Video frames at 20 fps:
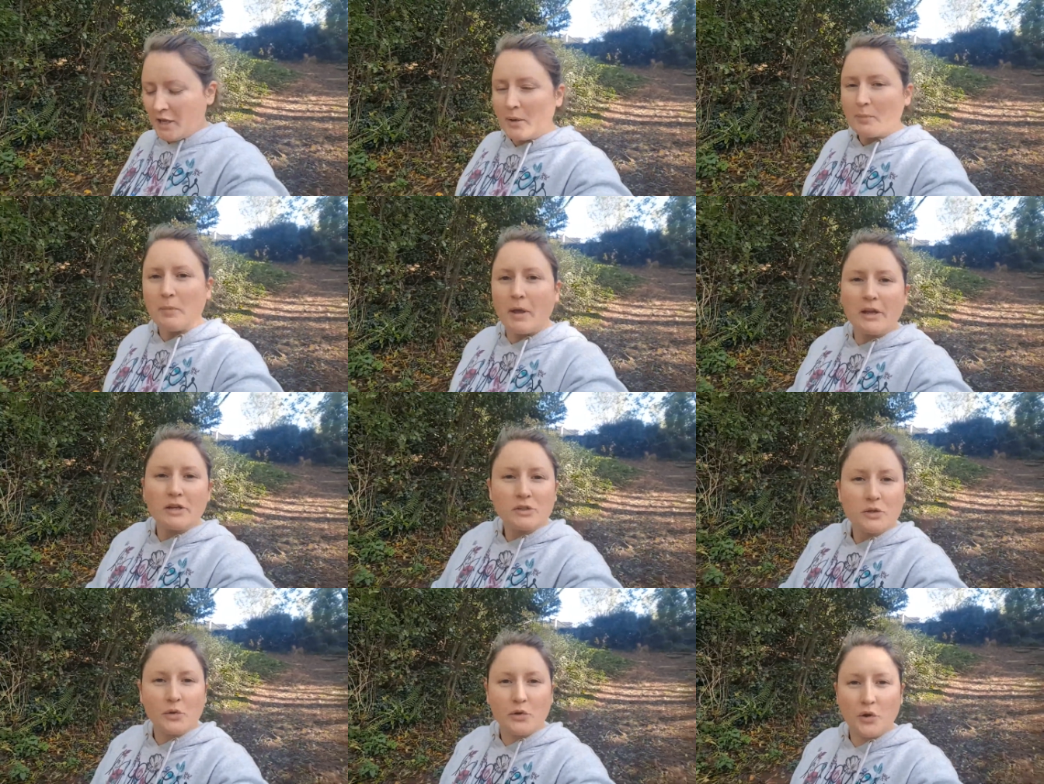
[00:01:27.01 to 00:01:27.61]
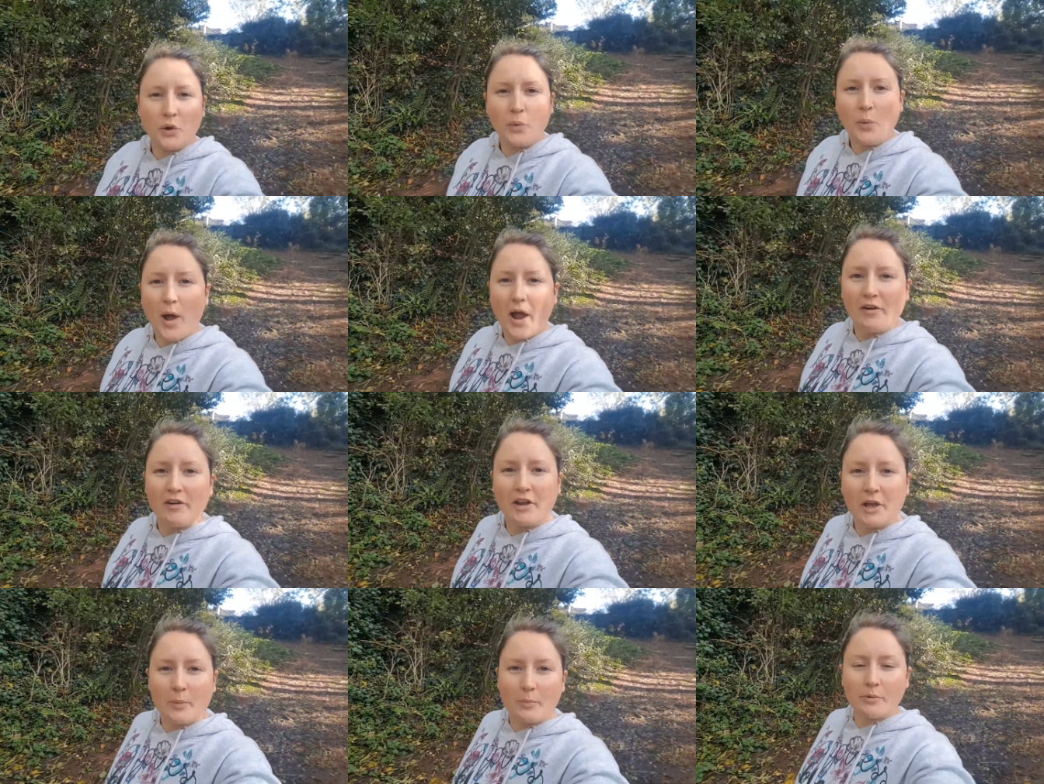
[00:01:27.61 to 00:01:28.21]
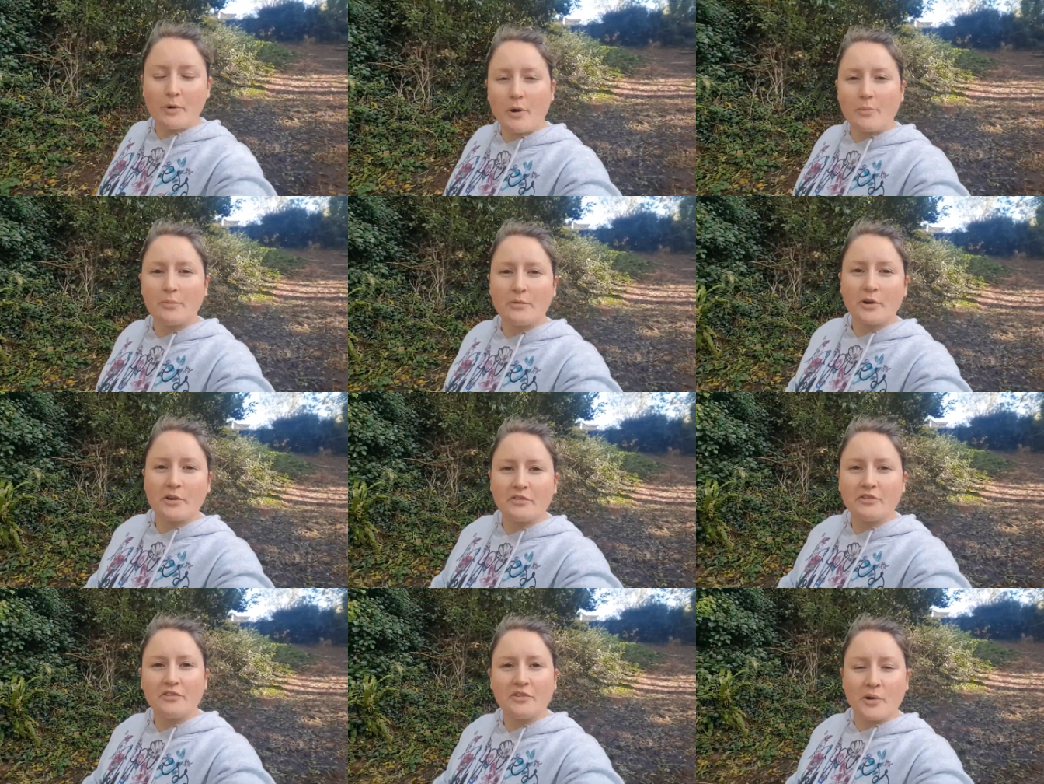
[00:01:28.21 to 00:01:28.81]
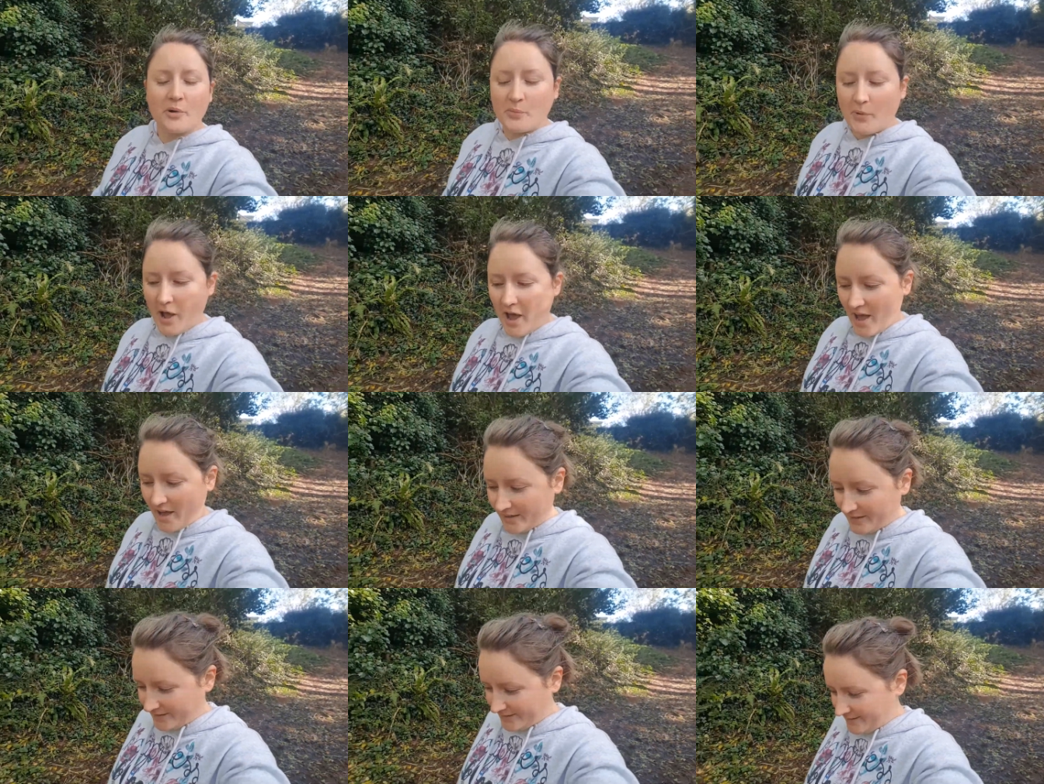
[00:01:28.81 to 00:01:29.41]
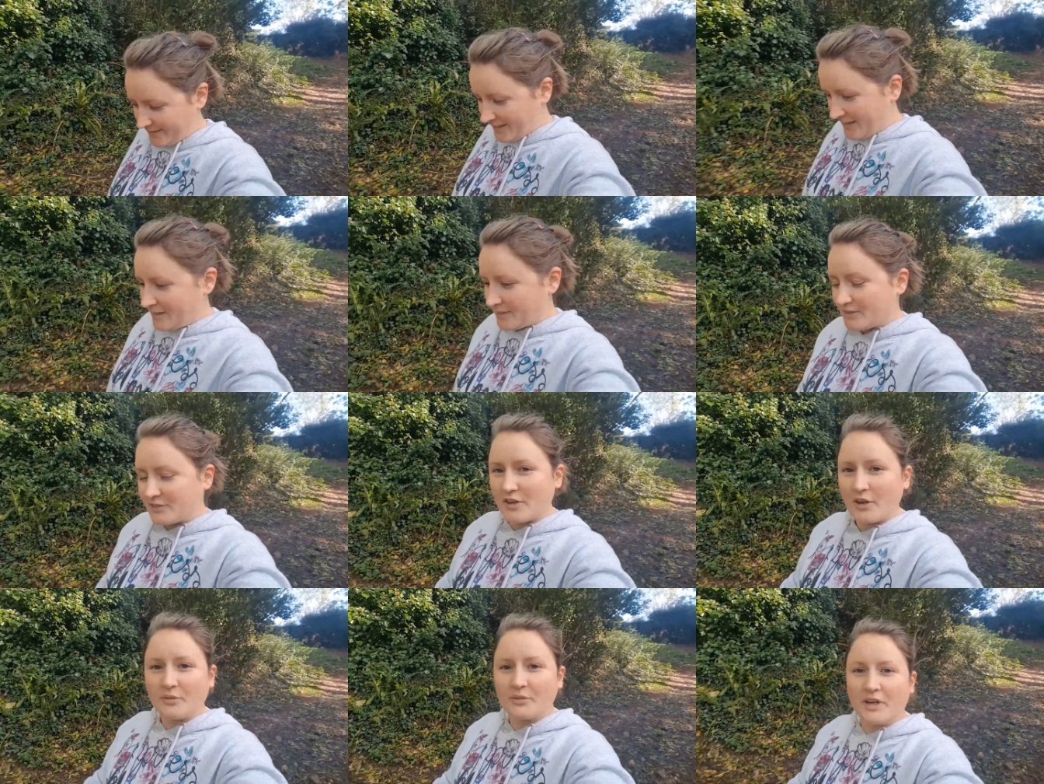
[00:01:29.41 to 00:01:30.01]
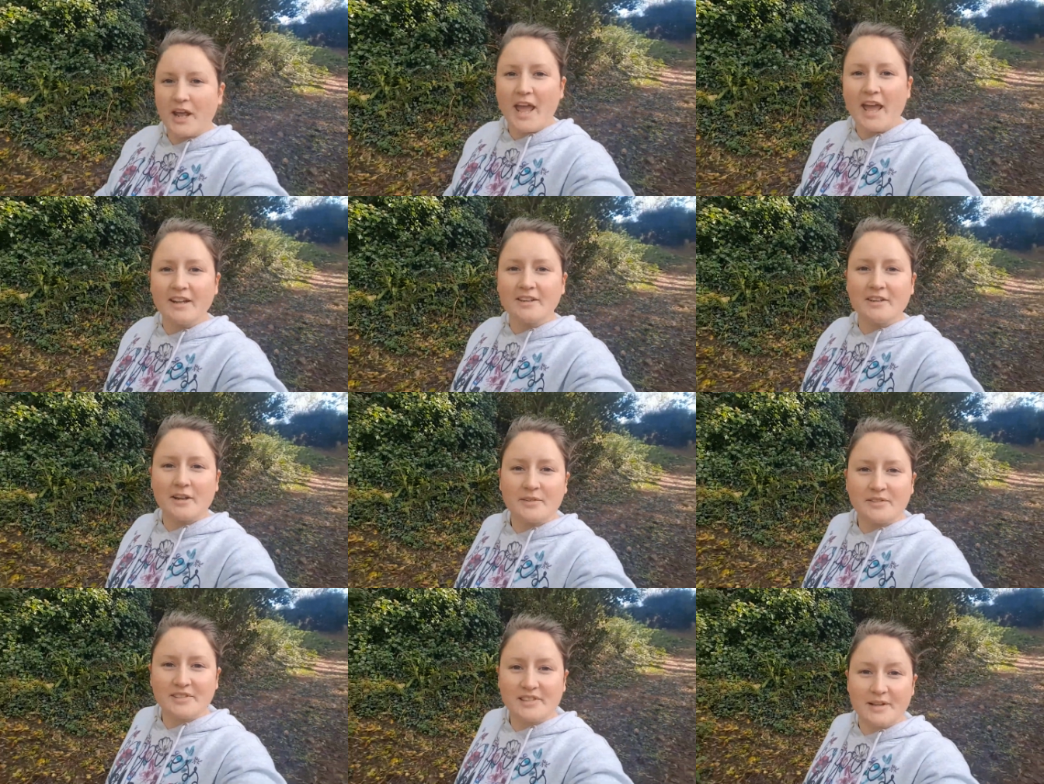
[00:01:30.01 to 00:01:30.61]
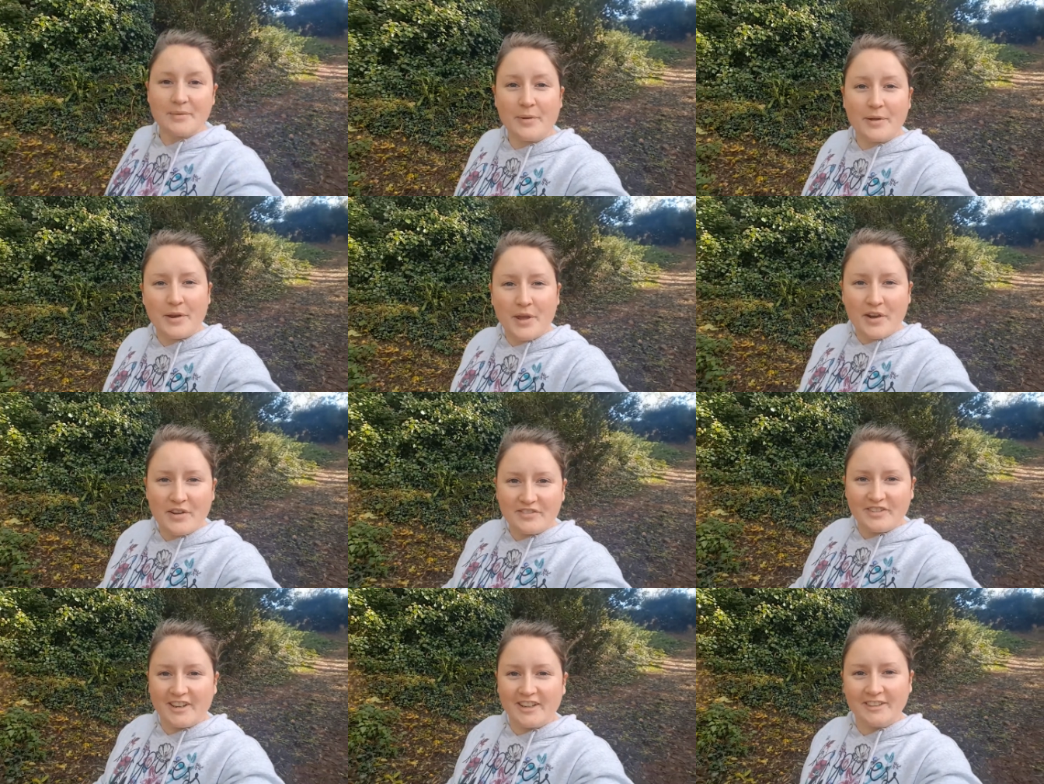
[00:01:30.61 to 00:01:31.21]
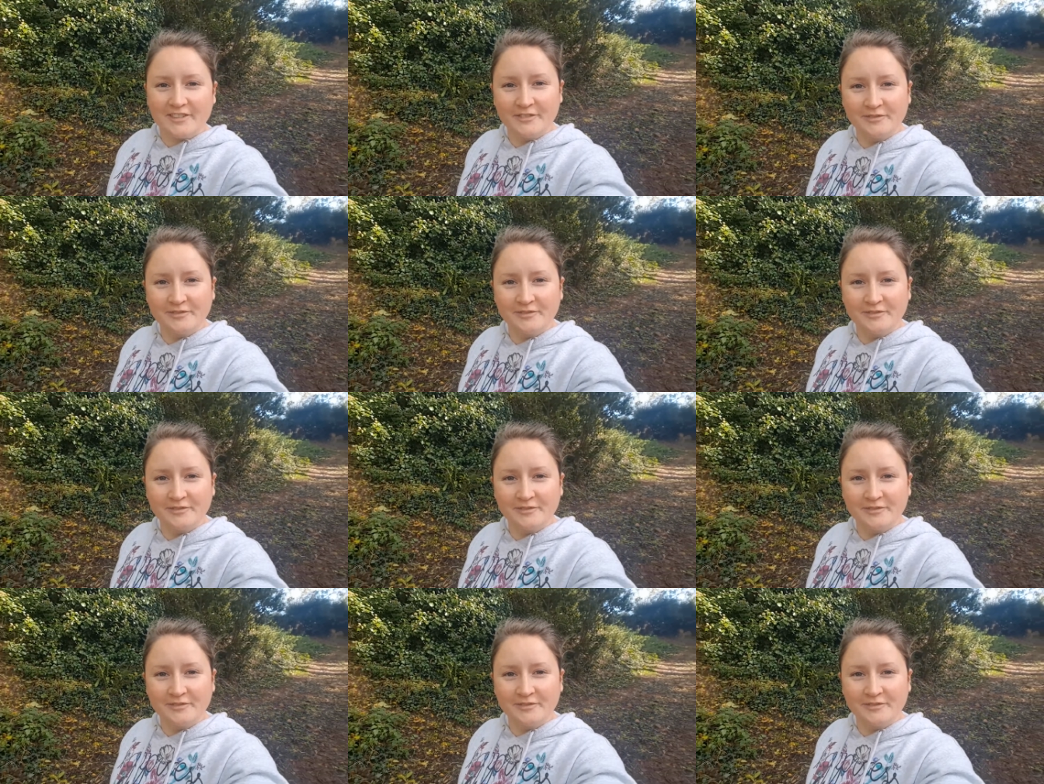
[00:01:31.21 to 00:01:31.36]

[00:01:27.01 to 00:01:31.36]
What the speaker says: Make sure you're wearing appropriate footwear, because you don't want to end up slipping over.